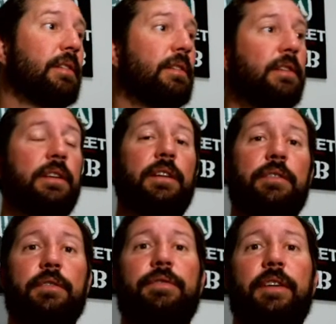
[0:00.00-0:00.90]
learn the
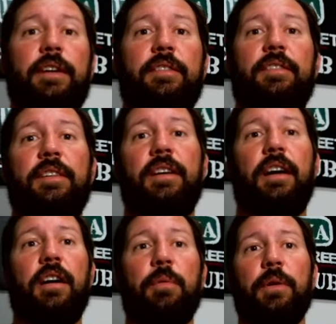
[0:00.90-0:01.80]
interface, see
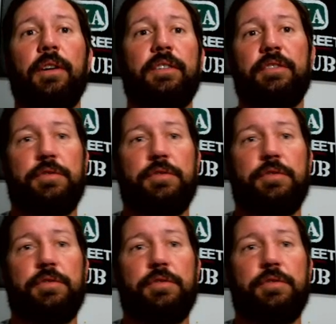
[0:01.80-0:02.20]
how it works,